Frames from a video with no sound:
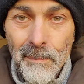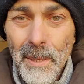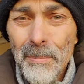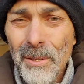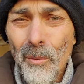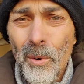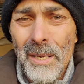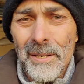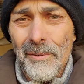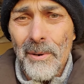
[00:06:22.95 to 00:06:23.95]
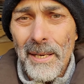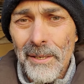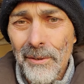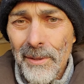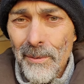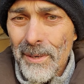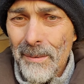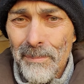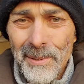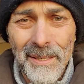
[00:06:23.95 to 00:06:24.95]
People don't want to grow IQ. They want
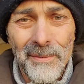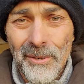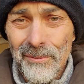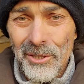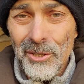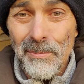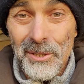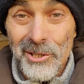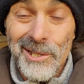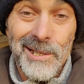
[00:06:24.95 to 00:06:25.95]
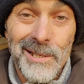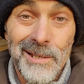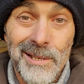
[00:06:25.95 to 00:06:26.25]
to believe their own stupid shit.